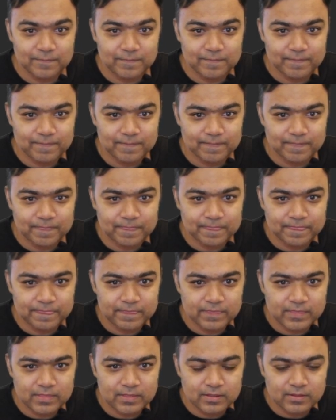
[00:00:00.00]

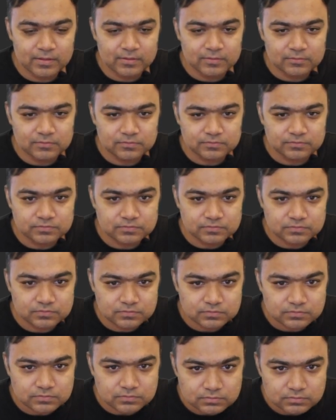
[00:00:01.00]
(silence)